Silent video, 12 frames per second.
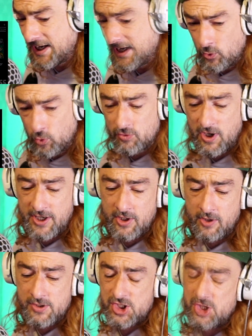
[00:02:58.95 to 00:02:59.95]
am playing all the
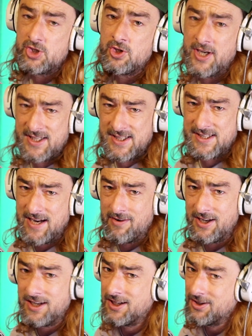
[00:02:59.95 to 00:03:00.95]
right notes, just not
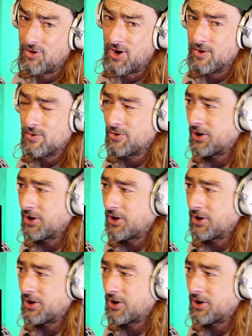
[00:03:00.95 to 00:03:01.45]
necessarily in the right